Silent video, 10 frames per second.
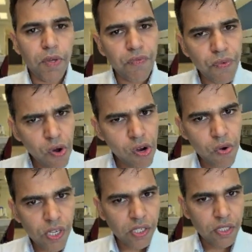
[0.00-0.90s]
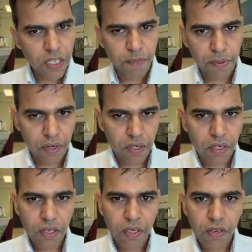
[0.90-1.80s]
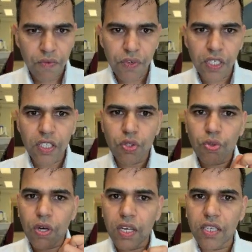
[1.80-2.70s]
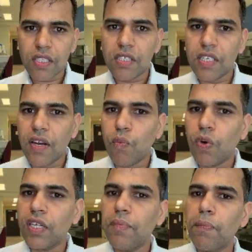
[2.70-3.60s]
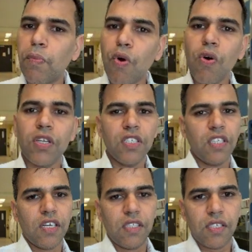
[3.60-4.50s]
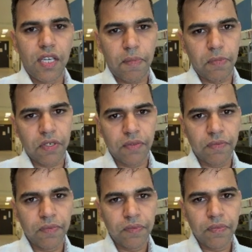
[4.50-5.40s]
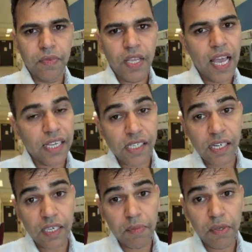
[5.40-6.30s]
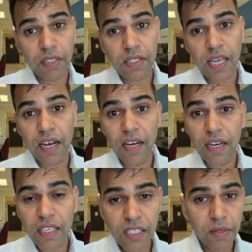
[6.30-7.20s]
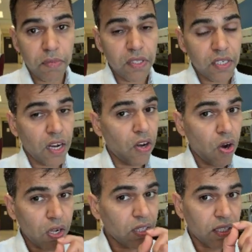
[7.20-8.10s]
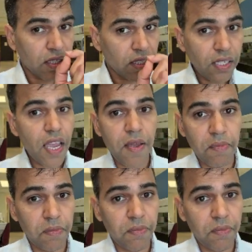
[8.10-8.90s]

before going deeper, we need to understand one important concept. Extractables and leachables are not the same.